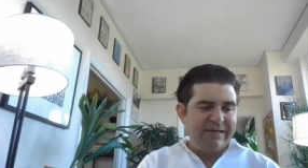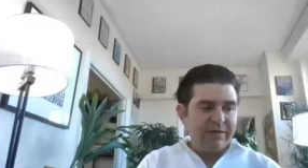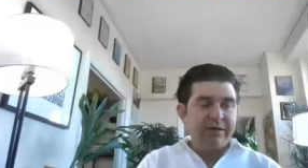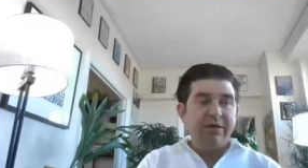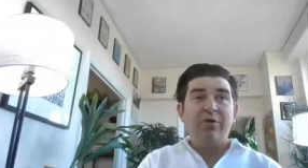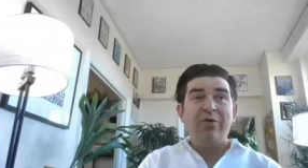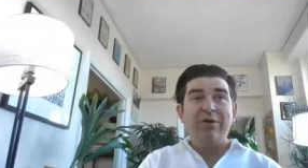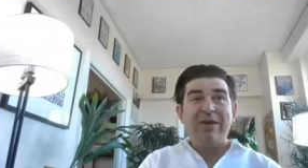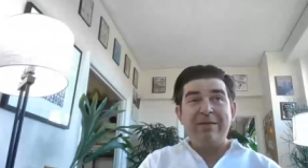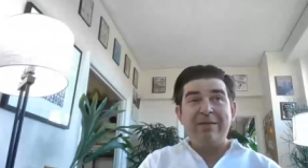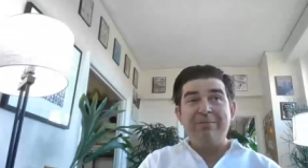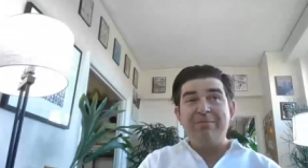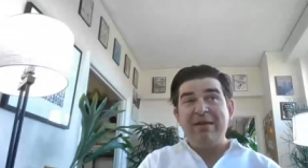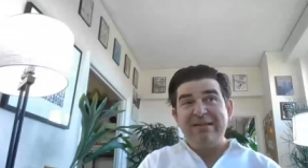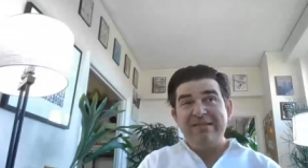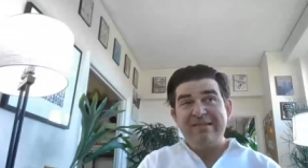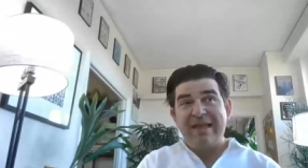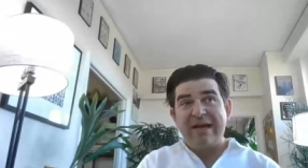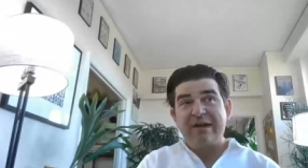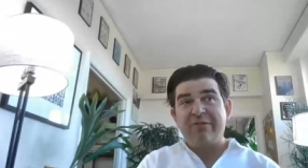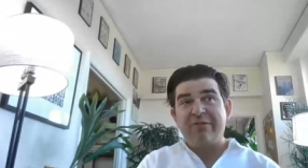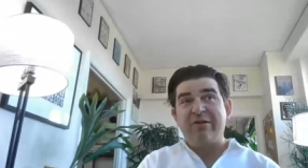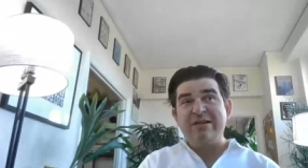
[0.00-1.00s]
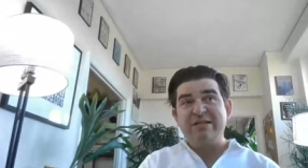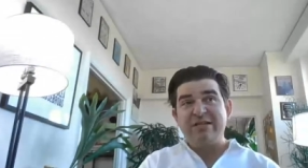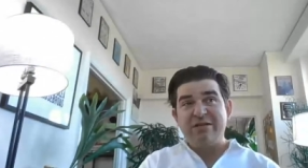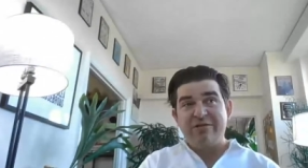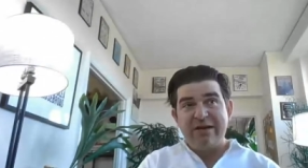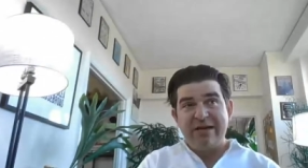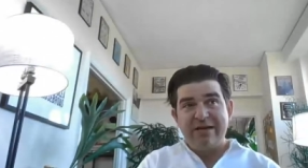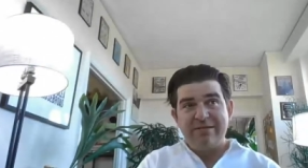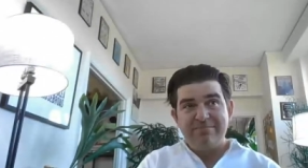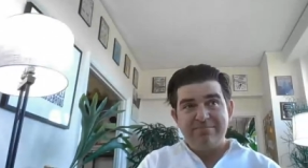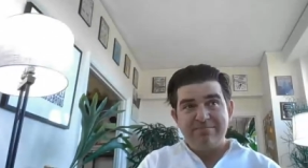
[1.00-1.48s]
coding meets that
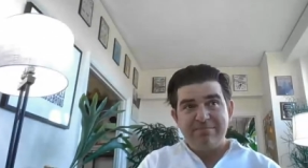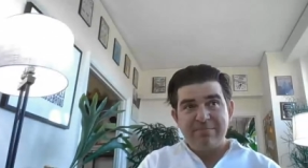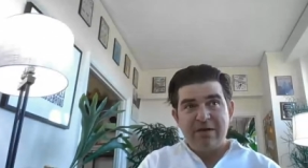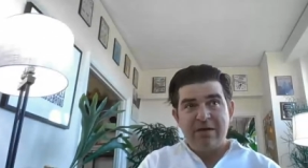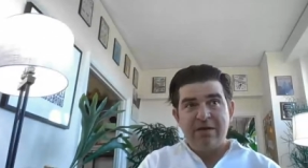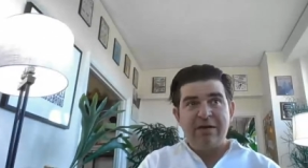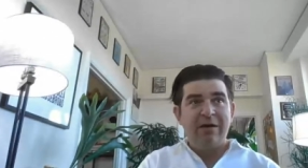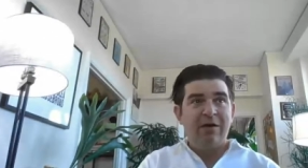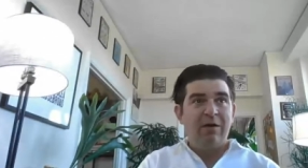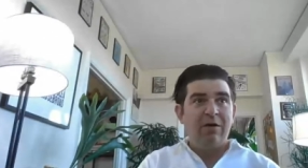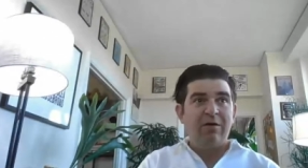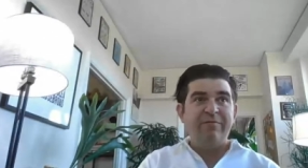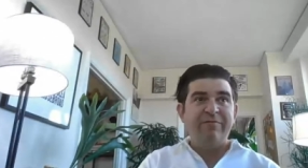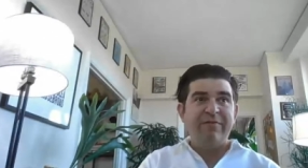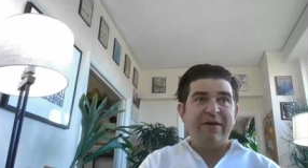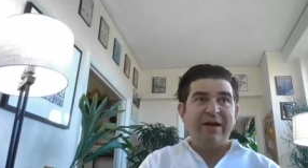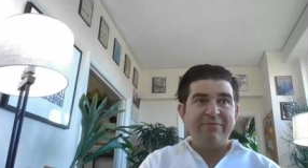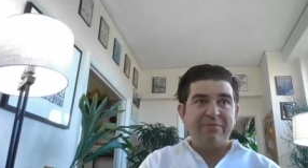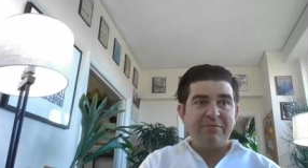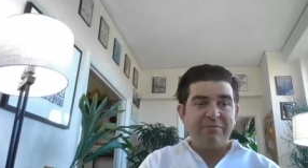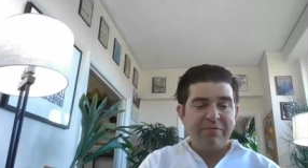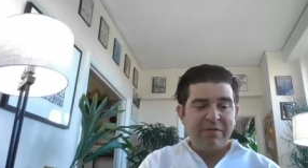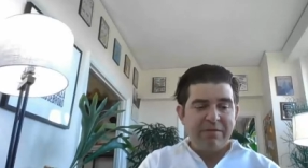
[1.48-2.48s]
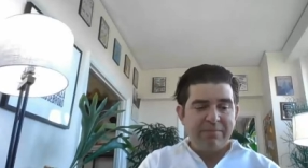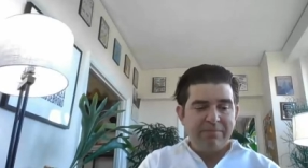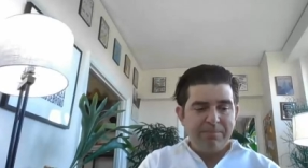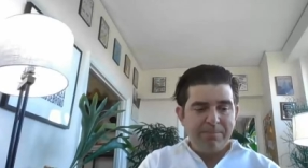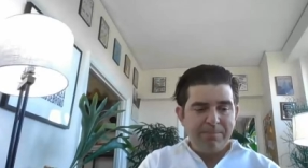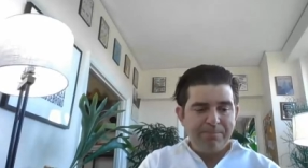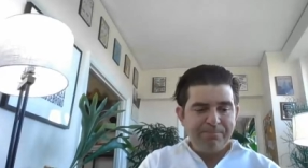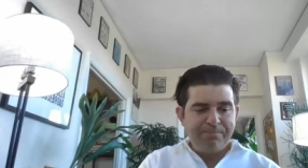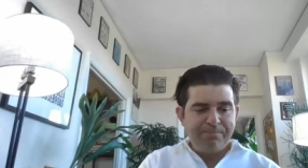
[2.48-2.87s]
criteria, uh, all five of them,